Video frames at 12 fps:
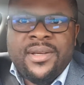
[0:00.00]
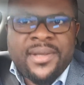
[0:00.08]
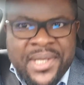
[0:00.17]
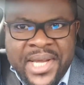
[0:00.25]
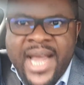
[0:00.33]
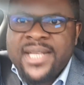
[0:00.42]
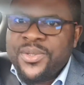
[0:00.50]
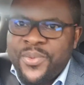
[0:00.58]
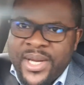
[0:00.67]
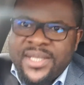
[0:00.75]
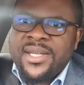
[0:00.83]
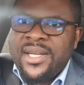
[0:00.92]
Yes,
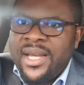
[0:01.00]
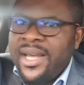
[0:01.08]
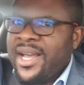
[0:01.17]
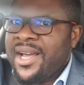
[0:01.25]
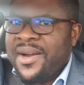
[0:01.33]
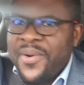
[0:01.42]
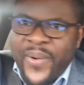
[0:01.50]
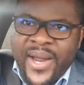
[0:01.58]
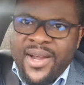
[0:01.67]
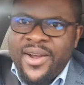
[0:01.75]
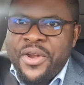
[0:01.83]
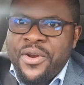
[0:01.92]
we are still here. We
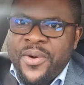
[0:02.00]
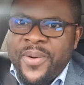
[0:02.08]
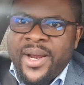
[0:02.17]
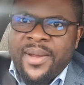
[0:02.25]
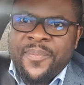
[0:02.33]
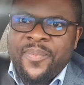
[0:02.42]
ain't going nowhere.